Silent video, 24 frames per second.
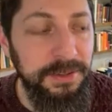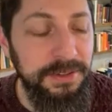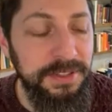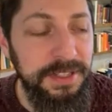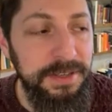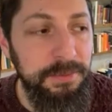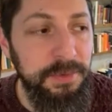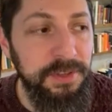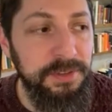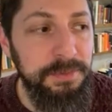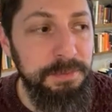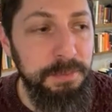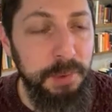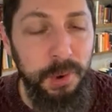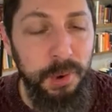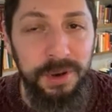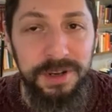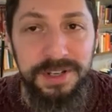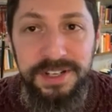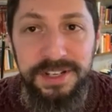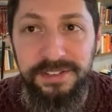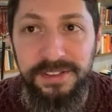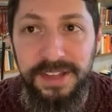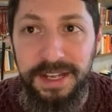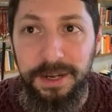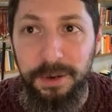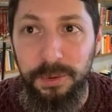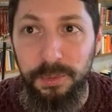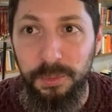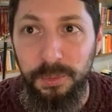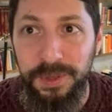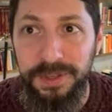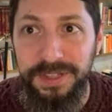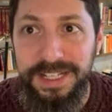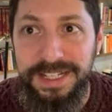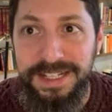did, was bored just like a
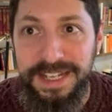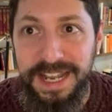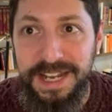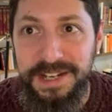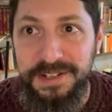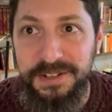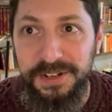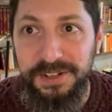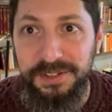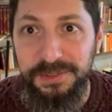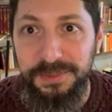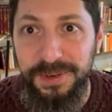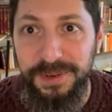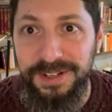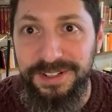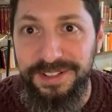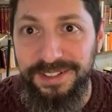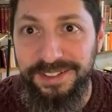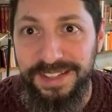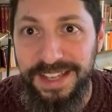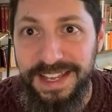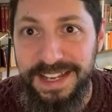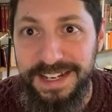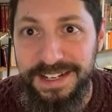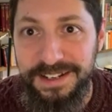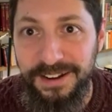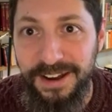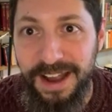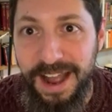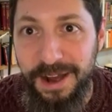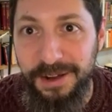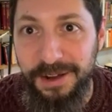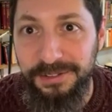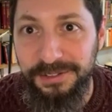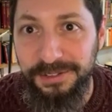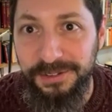really dangerous word to say in your
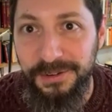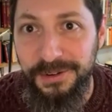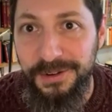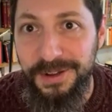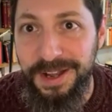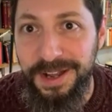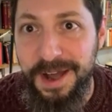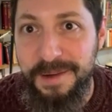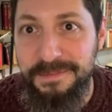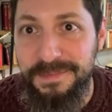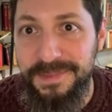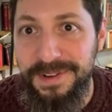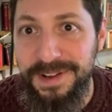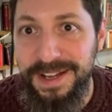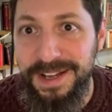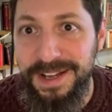house growing up?